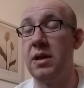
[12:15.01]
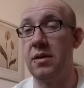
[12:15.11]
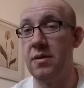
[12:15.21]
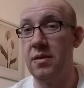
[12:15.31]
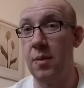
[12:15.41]

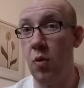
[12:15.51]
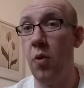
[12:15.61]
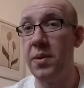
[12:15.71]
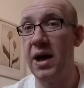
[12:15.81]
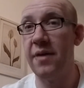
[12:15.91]
Well, I'm
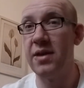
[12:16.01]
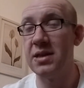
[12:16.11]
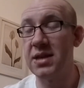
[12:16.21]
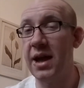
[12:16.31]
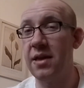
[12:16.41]
hoping to have it
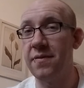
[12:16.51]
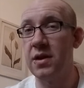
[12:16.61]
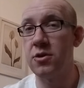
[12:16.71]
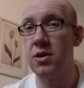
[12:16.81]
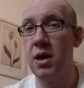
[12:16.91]
entirely
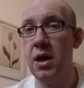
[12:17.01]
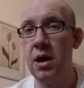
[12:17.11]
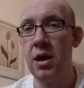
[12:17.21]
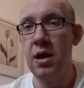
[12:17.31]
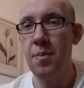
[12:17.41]
finished
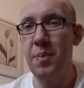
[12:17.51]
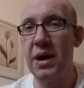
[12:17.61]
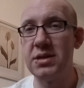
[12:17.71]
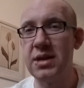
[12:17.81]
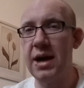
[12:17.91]

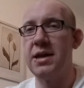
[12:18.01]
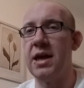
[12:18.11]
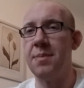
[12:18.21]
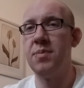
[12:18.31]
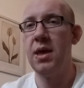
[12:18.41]
by
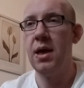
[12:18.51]
Saturday.